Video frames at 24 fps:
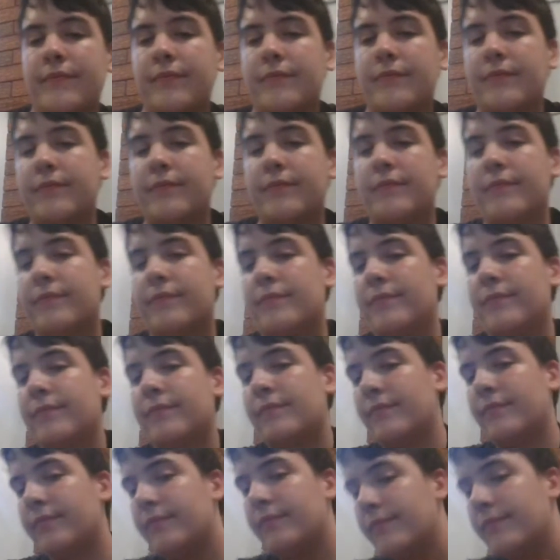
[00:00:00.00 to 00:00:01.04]

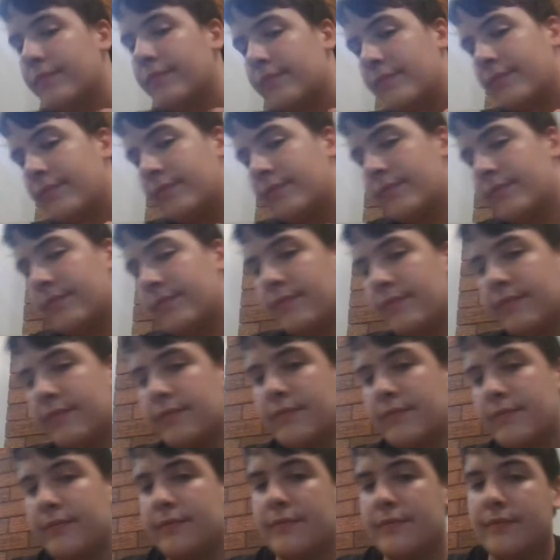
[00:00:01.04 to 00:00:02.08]

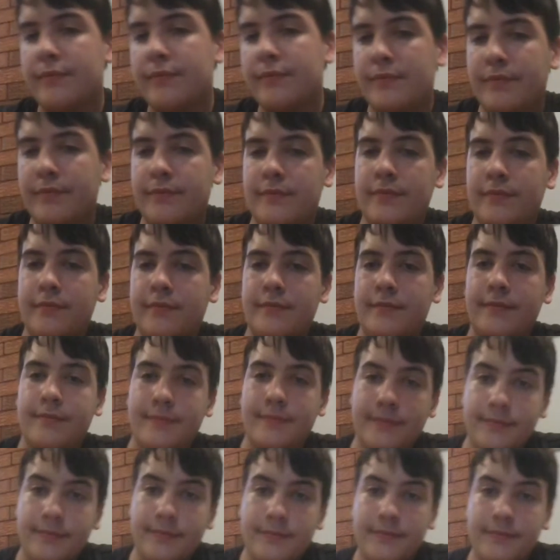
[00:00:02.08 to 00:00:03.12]

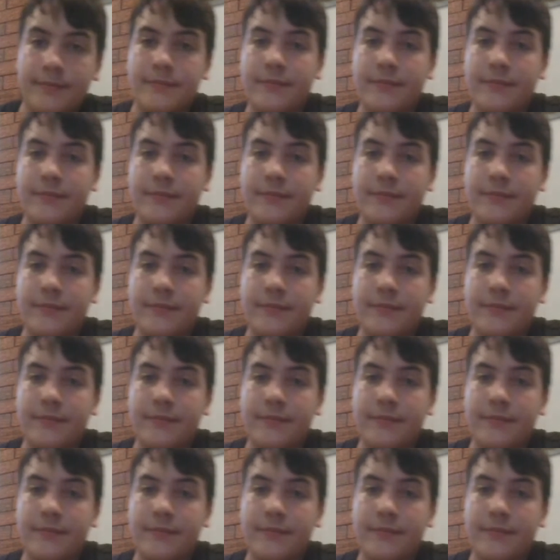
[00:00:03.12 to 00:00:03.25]
(no one is talking)